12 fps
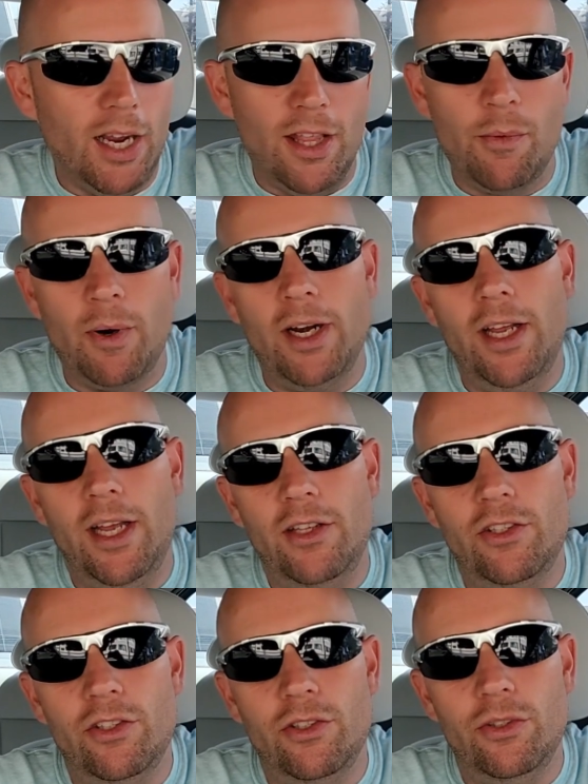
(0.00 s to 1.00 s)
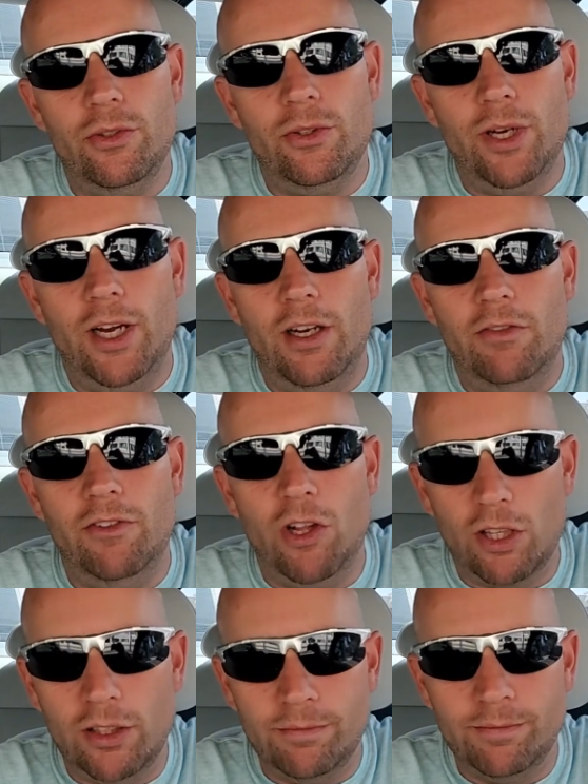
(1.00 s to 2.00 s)
And then we're gonna head to
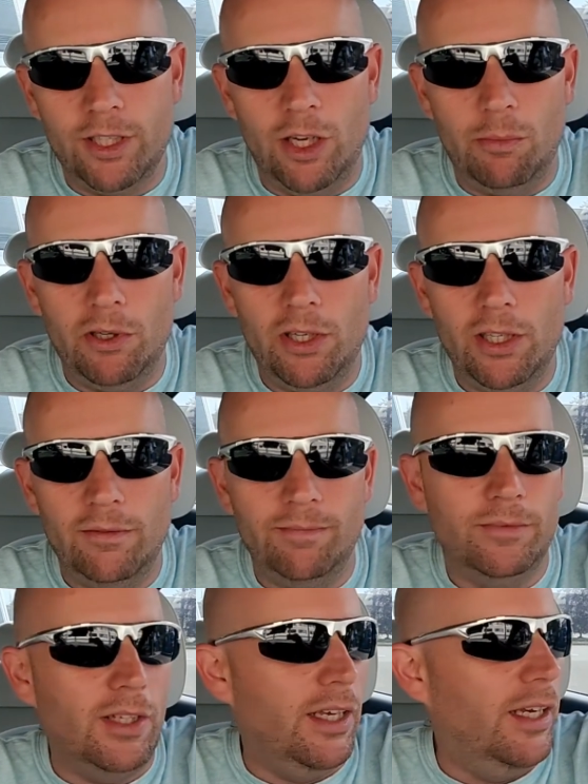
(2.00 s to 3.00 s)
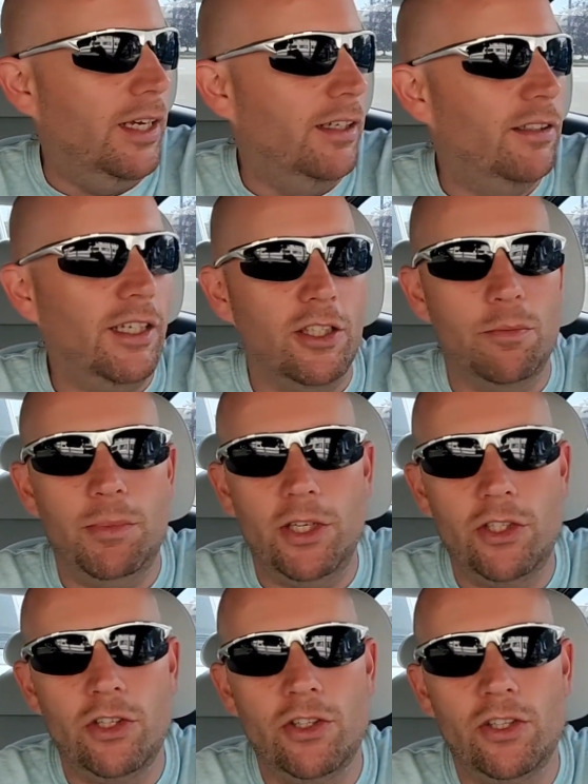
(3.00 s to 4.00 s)
Vulcan, Alberta, and take some
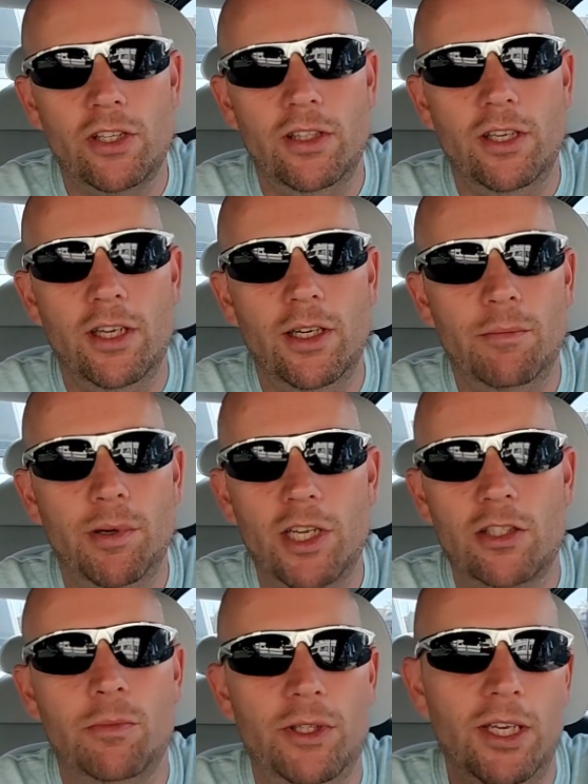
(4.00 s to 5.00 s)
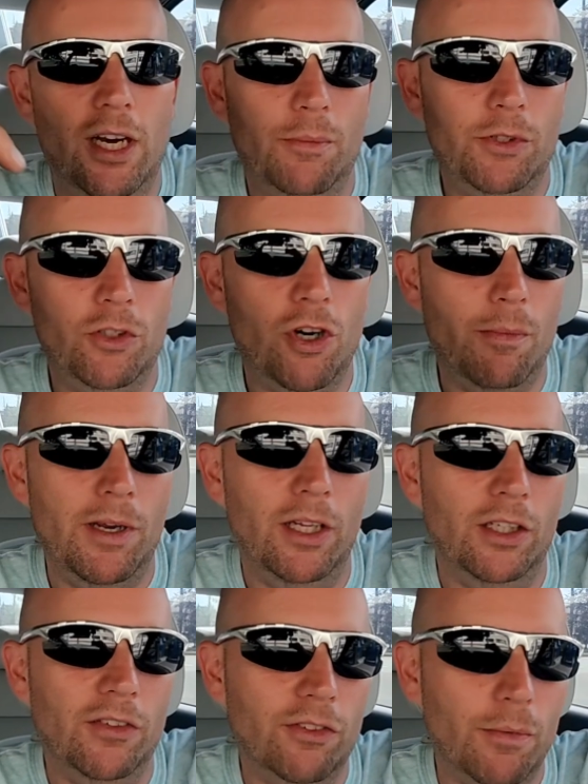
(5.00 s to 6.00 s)
pictures, and then possibly head up to
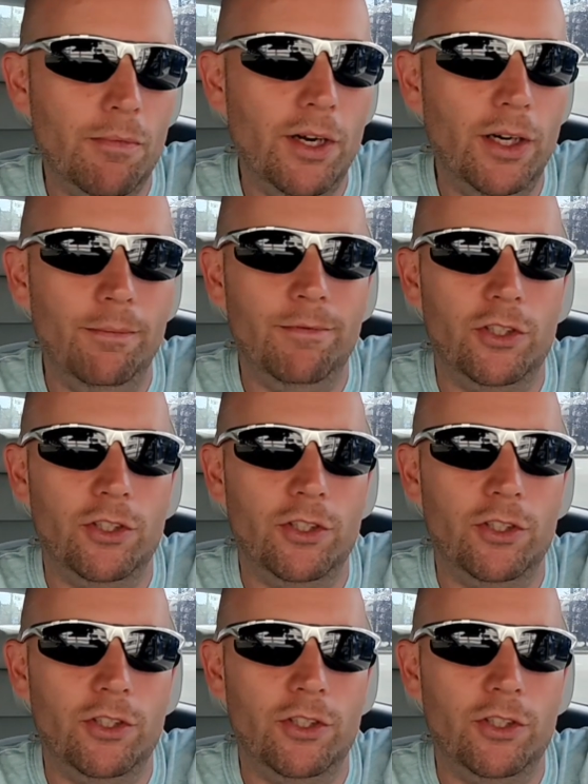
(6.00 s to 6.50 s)
Drumheller from there.